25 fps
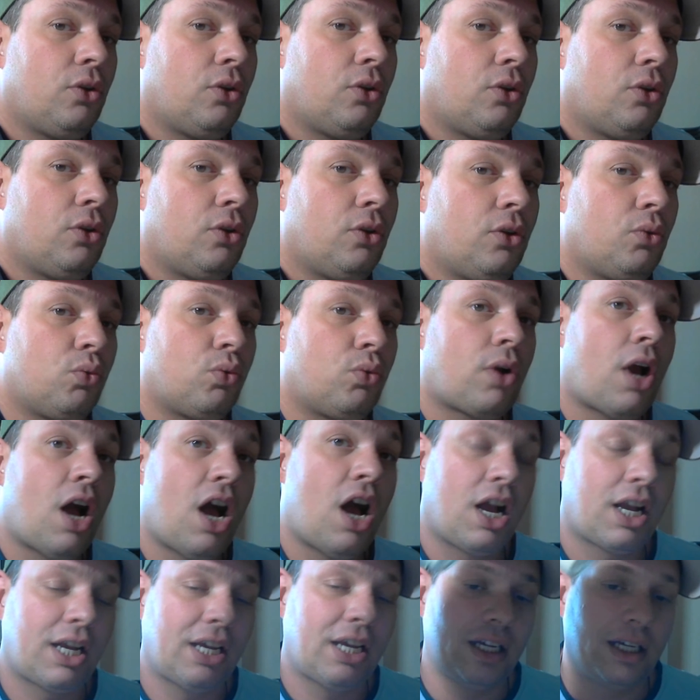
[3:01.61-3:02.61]
to the
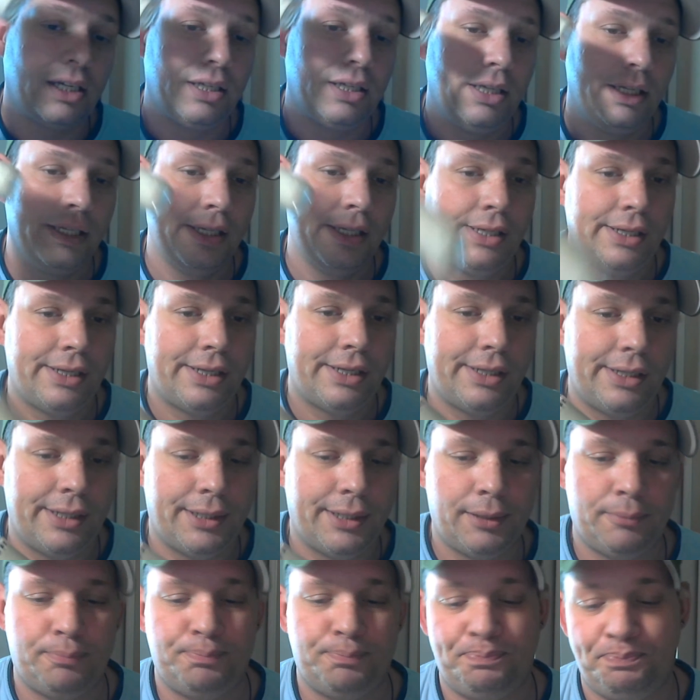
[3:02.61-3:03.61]
Lorac
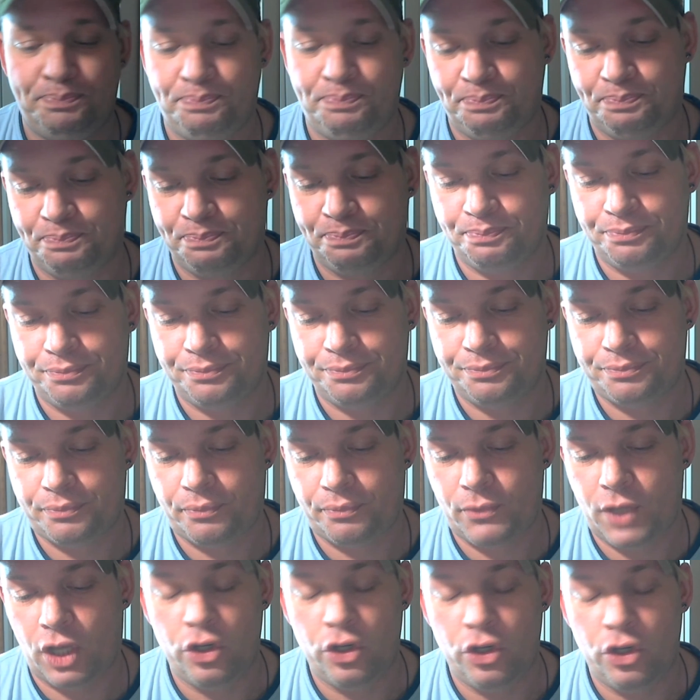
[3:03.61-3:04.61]
um,
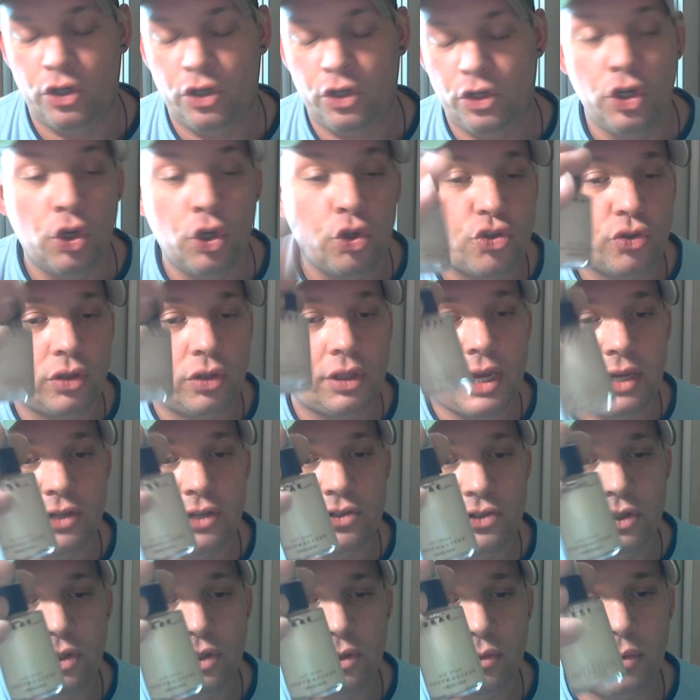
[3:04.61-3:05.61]

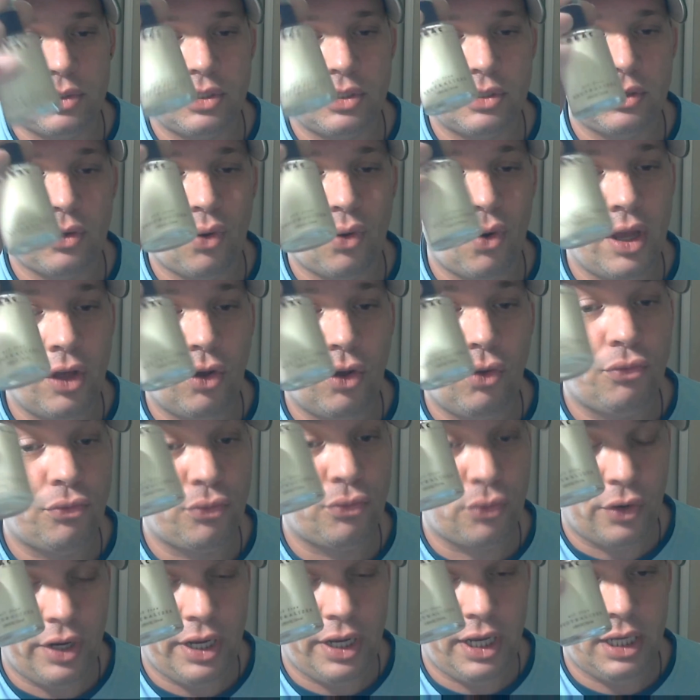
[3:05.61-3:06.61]
Neutralizer, which is an
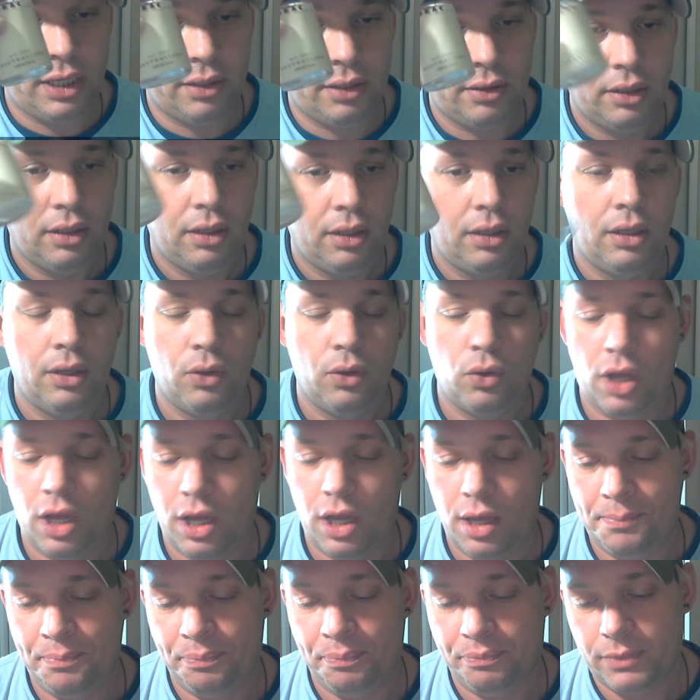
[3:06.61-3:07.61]
oil-free
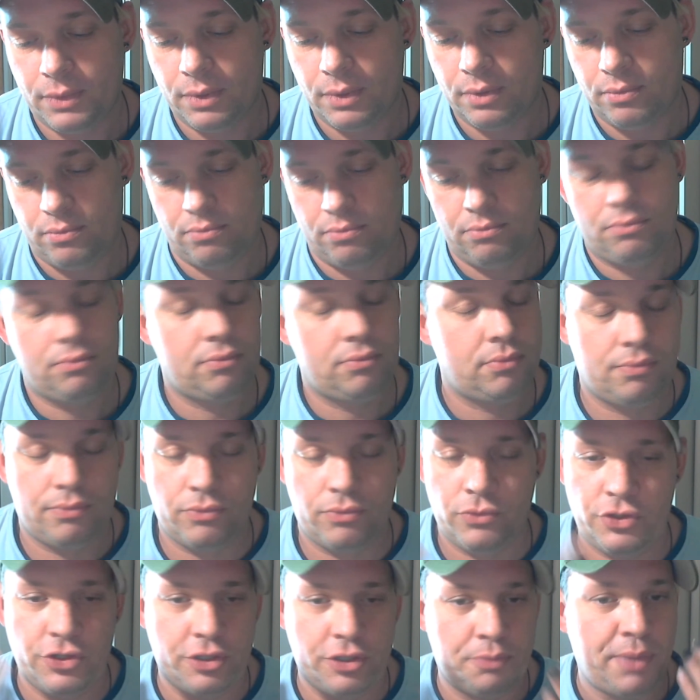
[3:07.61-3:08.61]

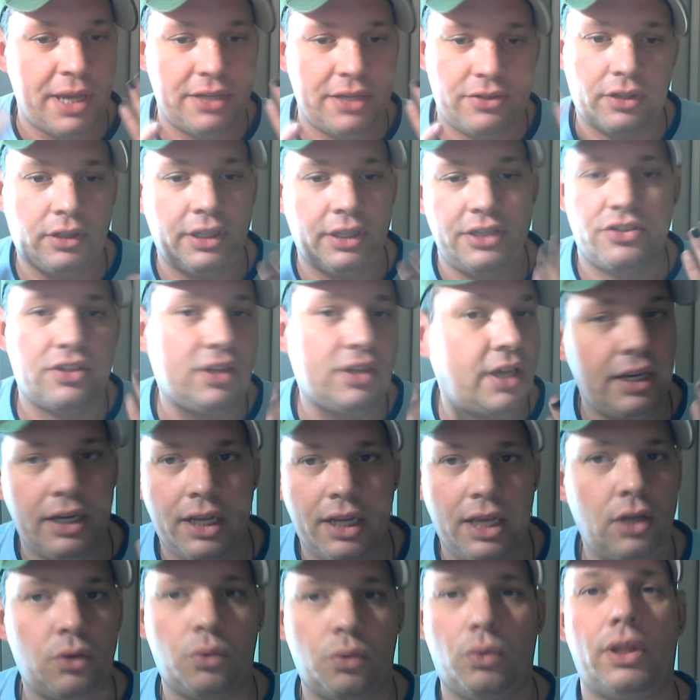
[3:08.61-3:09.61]
um,
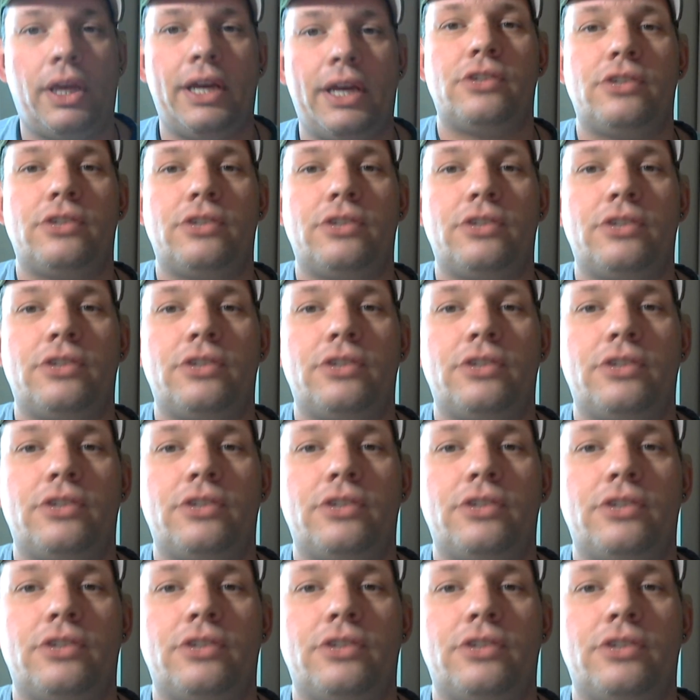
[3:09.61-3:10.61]
which is basically
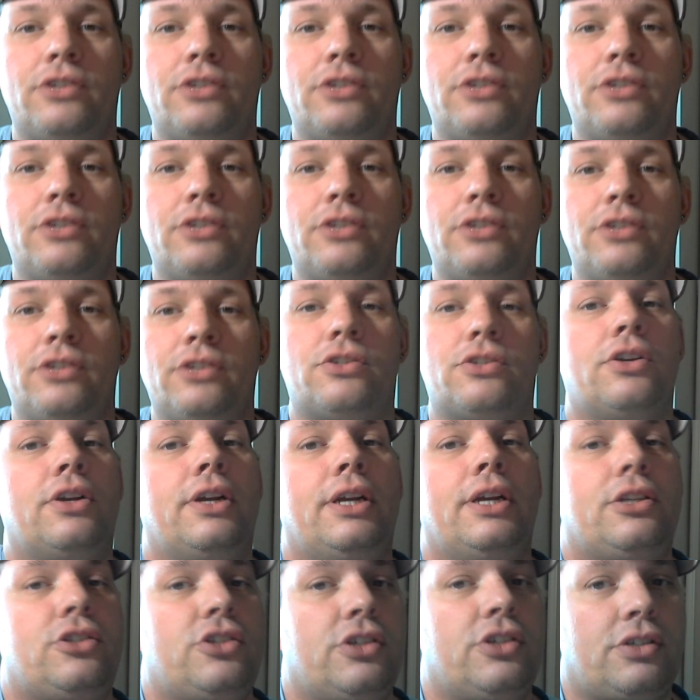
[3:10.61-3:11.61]
skin
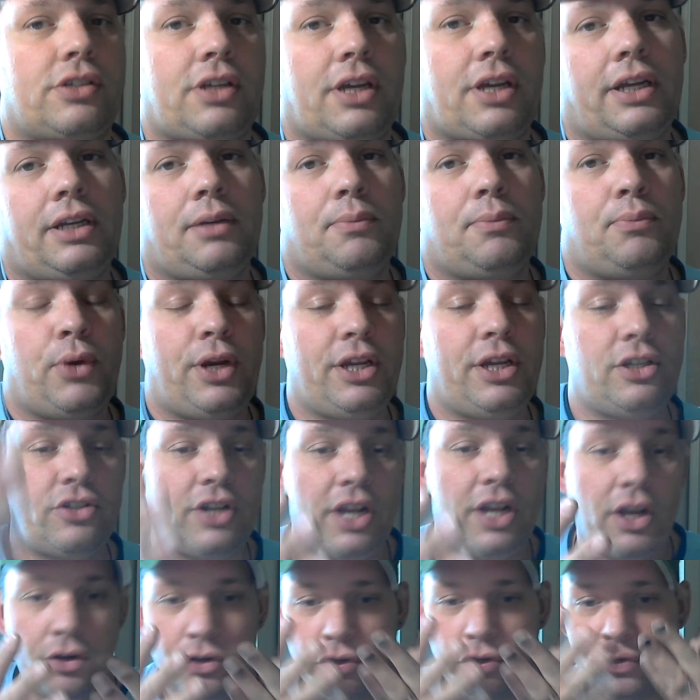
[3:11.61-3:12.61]
equalizer. It just kind of brings
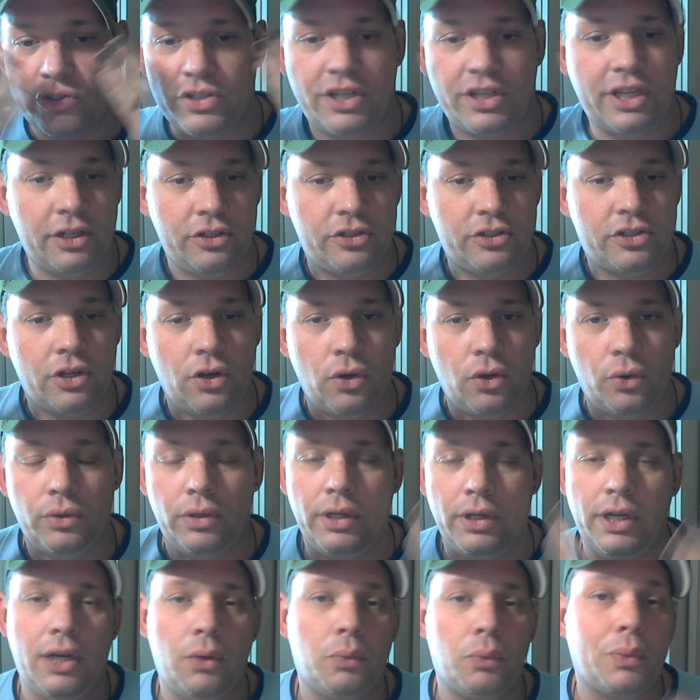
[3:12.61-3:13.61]
down your skin
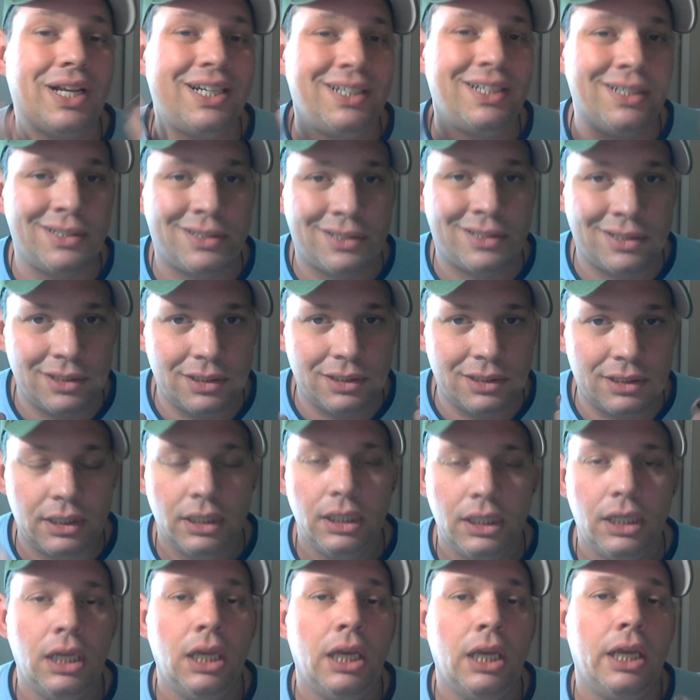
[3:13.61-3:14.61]
tone, any rednesses,
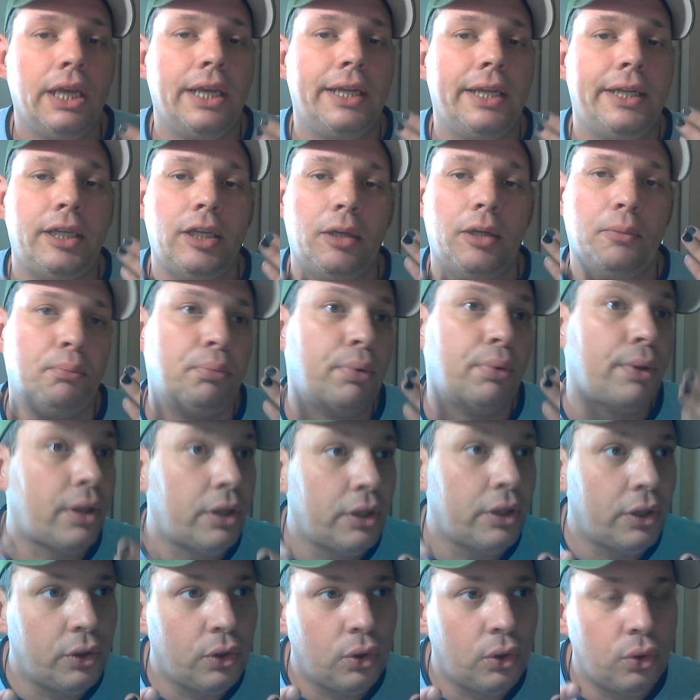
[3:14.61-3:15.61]
any
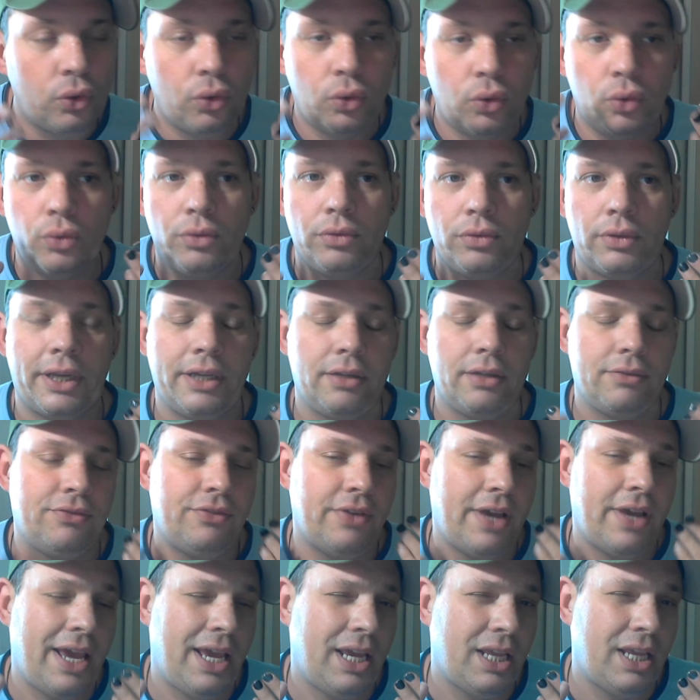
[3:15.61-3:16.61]
blue like
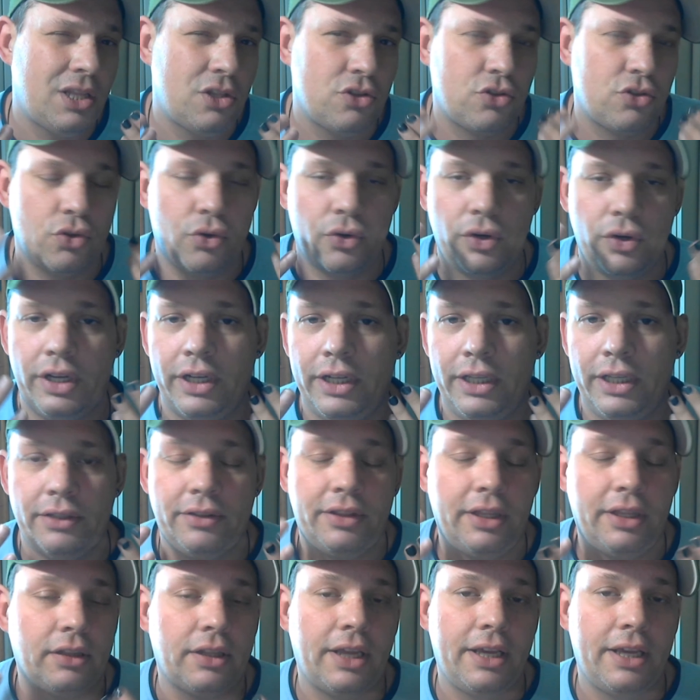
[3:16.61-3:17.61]
veins or
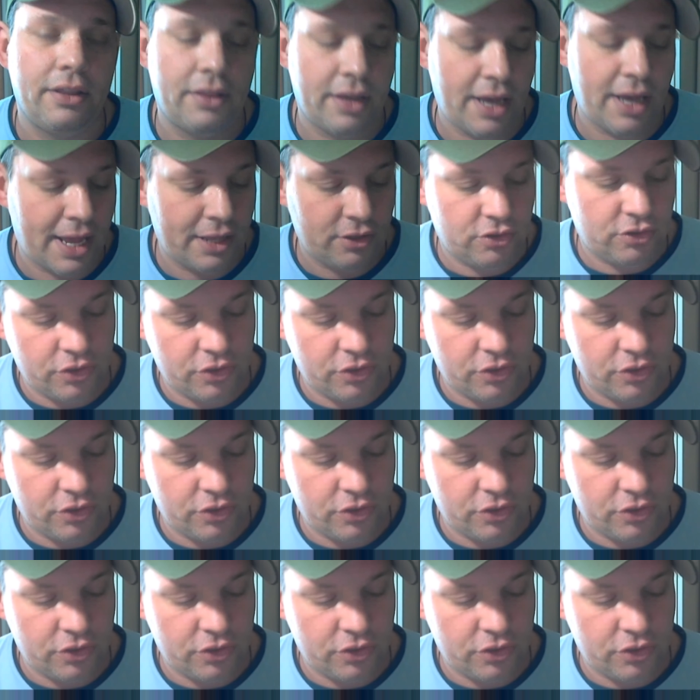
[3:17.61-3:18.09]
anything like that.